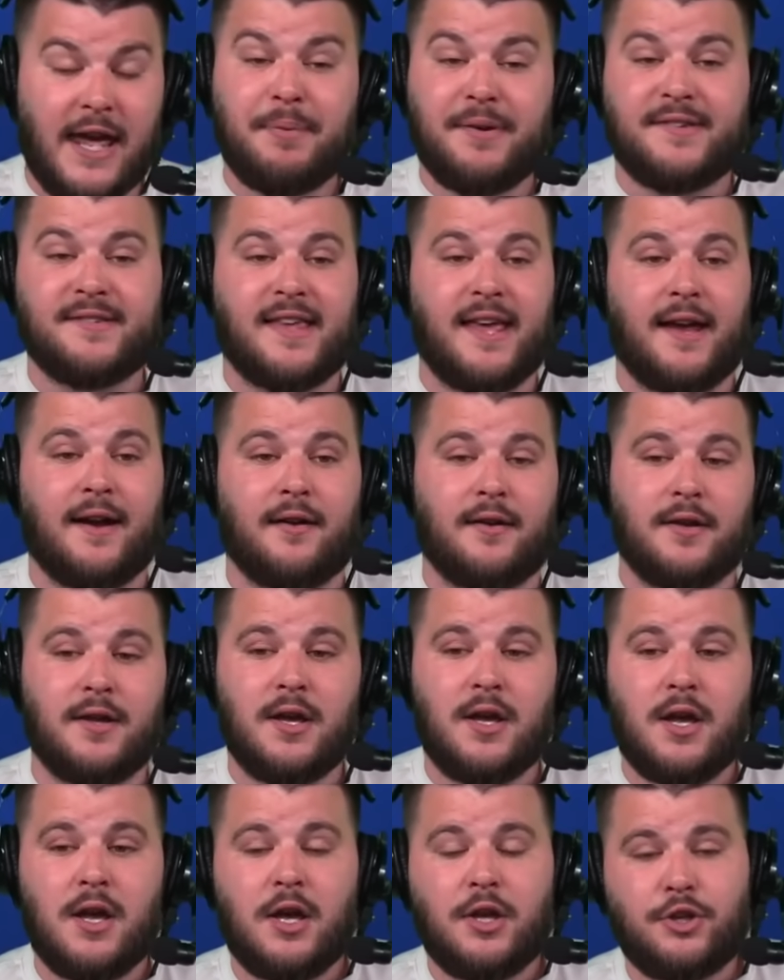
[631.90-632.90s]
be scared
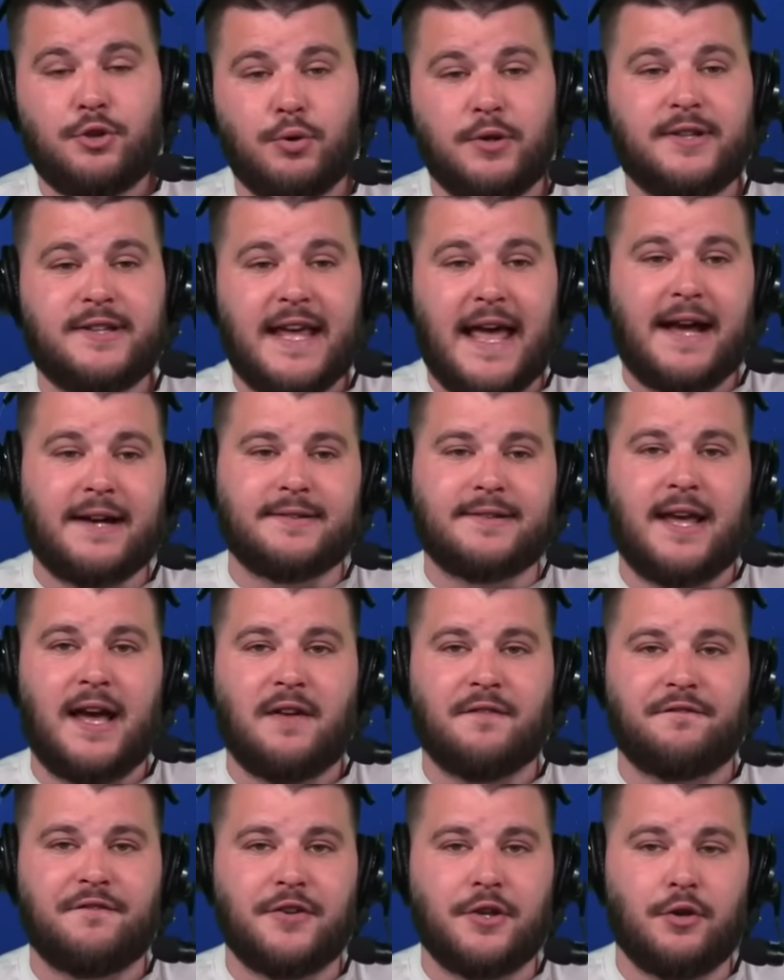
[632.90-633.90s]
to attack
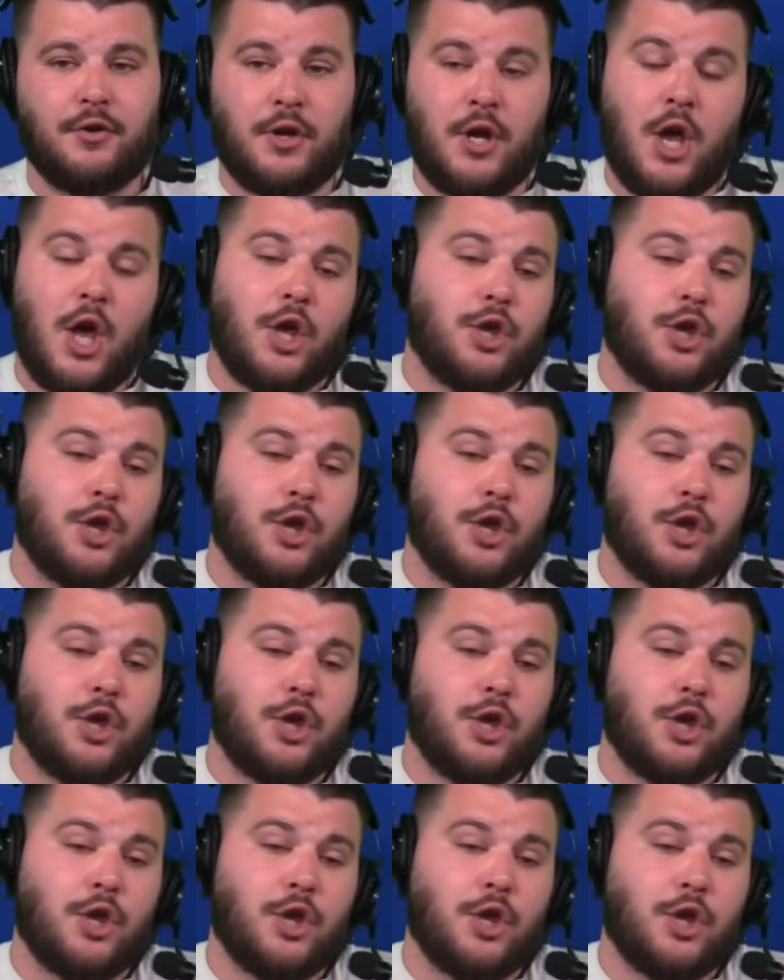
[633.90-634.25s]
downfield.